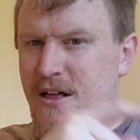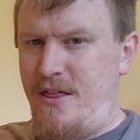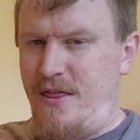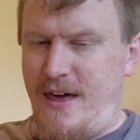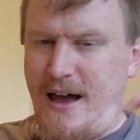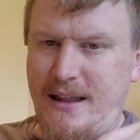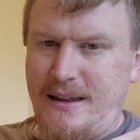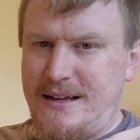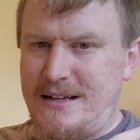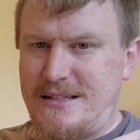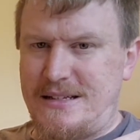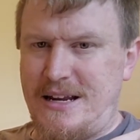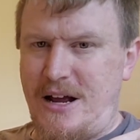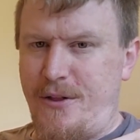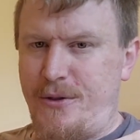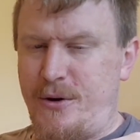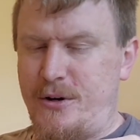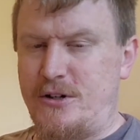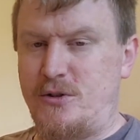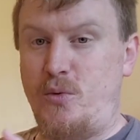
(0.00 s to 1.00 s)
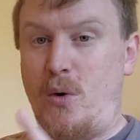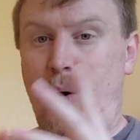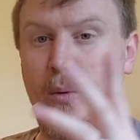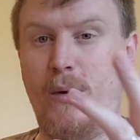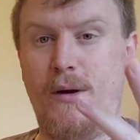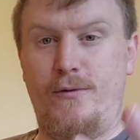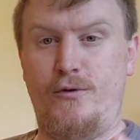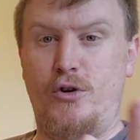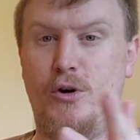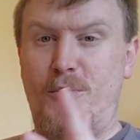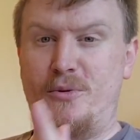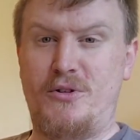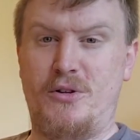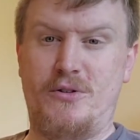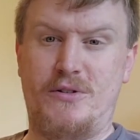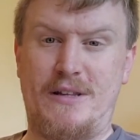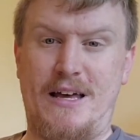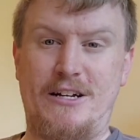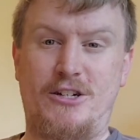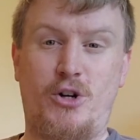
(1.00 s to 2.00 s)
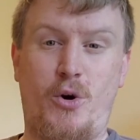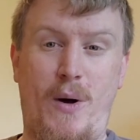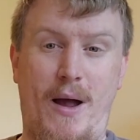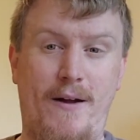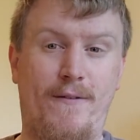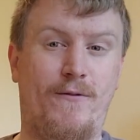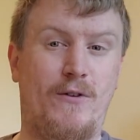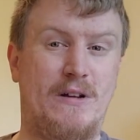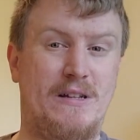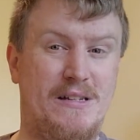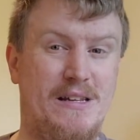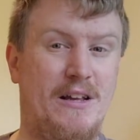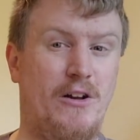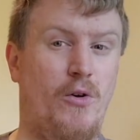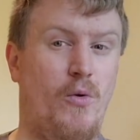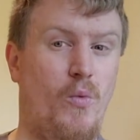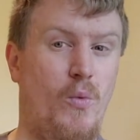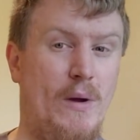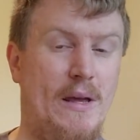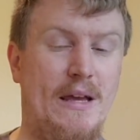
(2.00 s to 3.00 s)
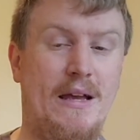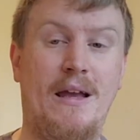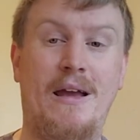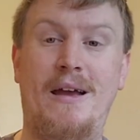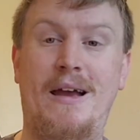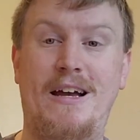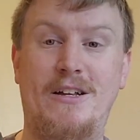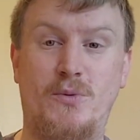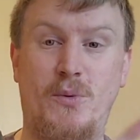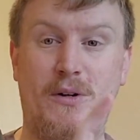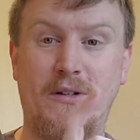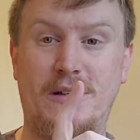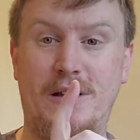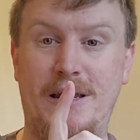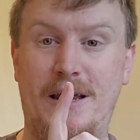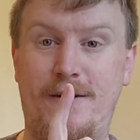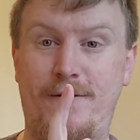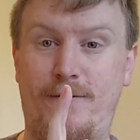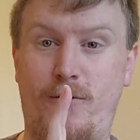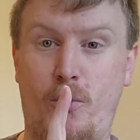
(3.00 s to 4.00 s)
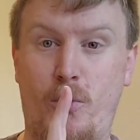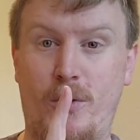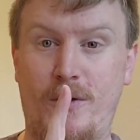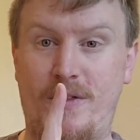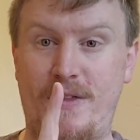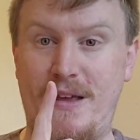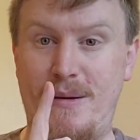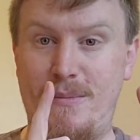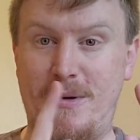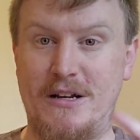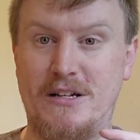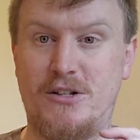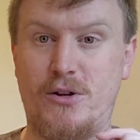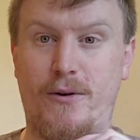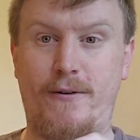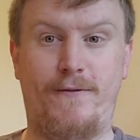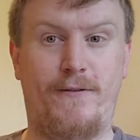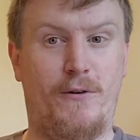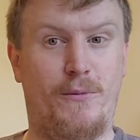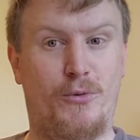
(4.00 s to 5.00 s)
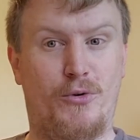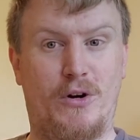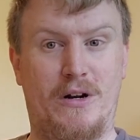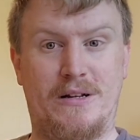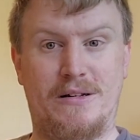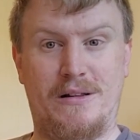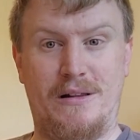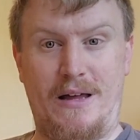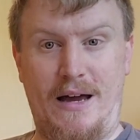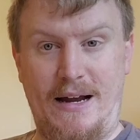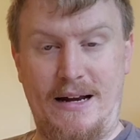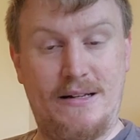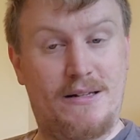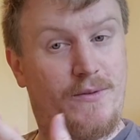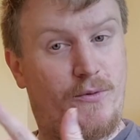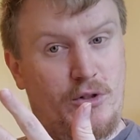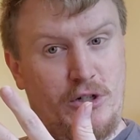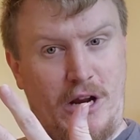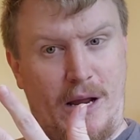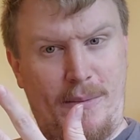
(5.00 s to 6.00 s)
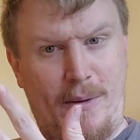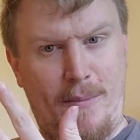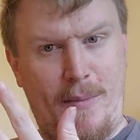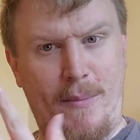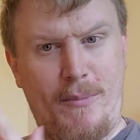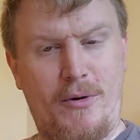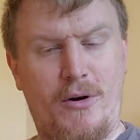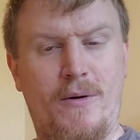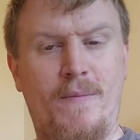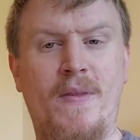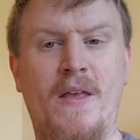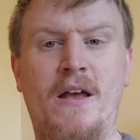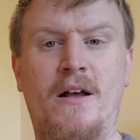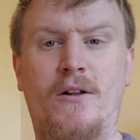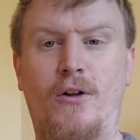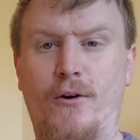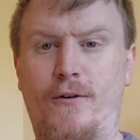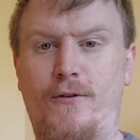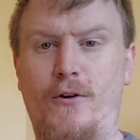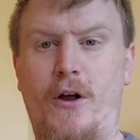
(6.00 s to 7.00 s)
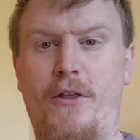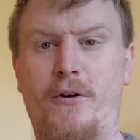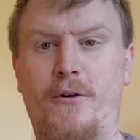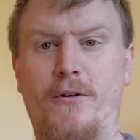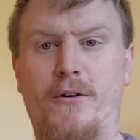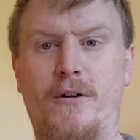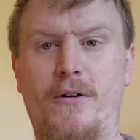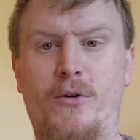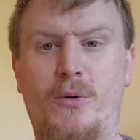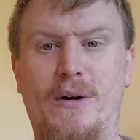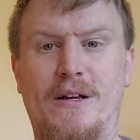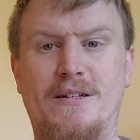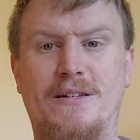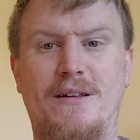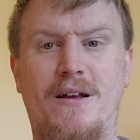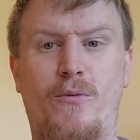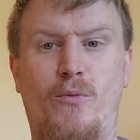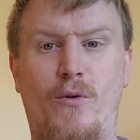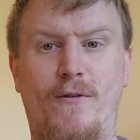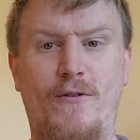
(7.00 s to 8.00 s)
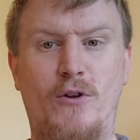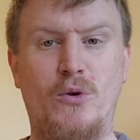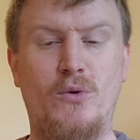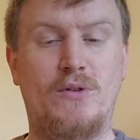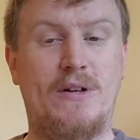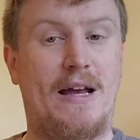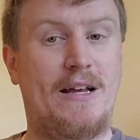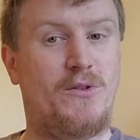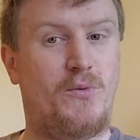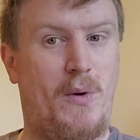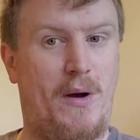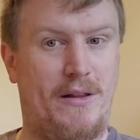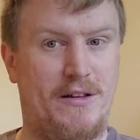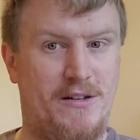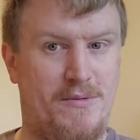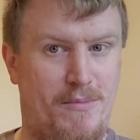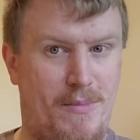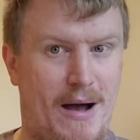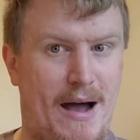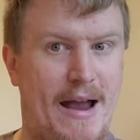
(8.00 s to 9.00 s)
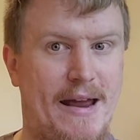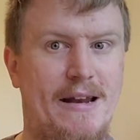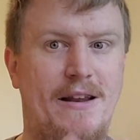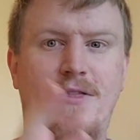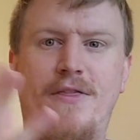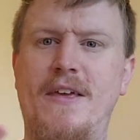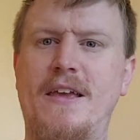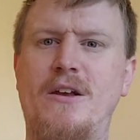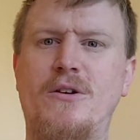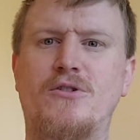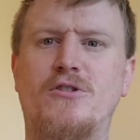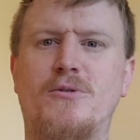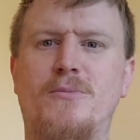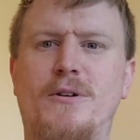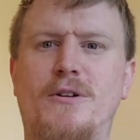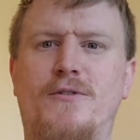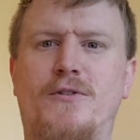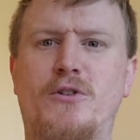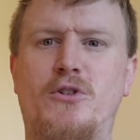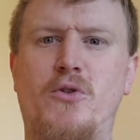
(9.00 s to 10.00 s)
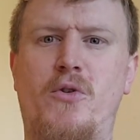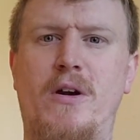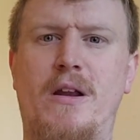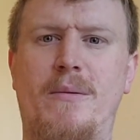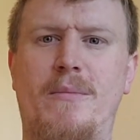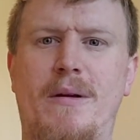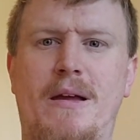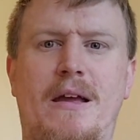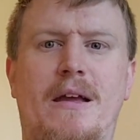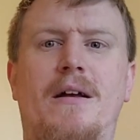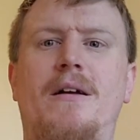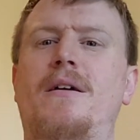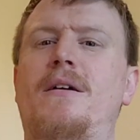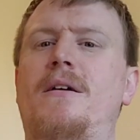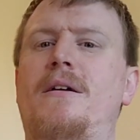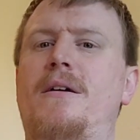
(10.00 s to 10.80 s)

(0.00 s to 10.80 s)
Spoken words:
That link's down there as well. We have new episodes of that show every single week, as well as a link for the Minnesota Film Critics Alliance, of which I am a member. Look for other critics' reviews as well as mine. And thank you so much for joining me.